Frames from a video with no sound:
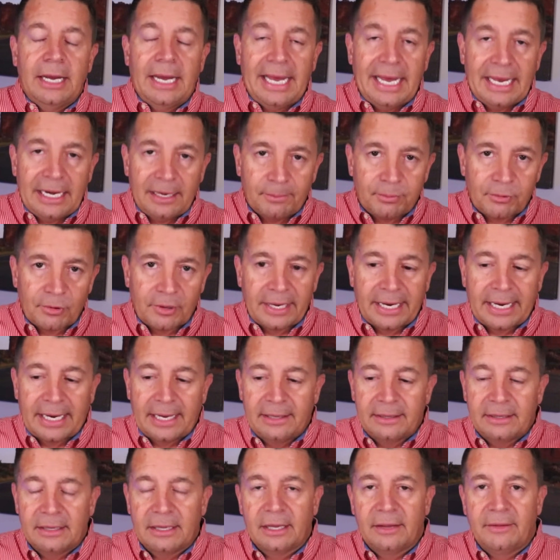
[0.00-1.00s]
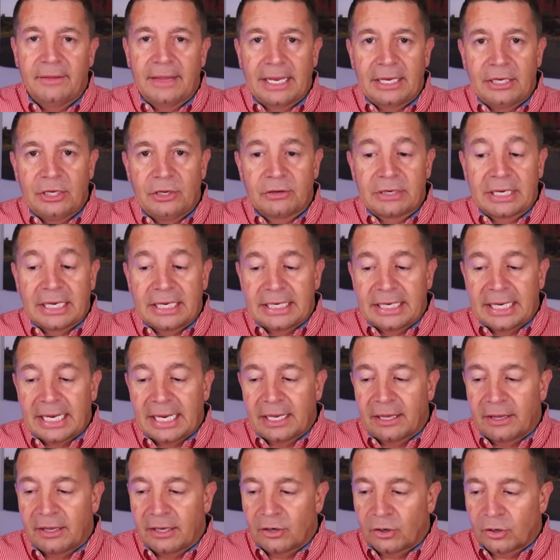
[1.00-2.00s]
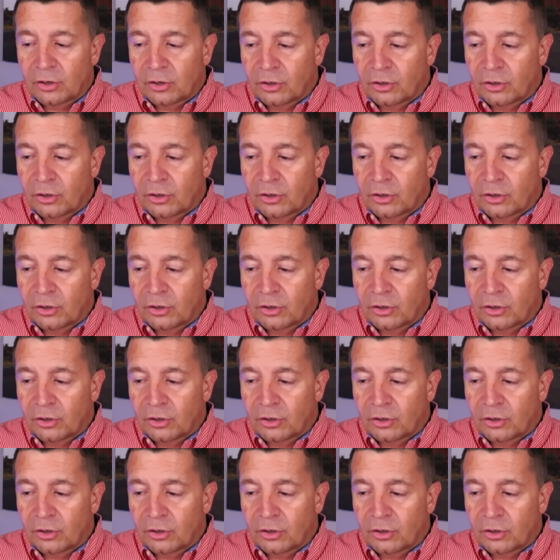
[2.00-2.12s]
and a plan that you can get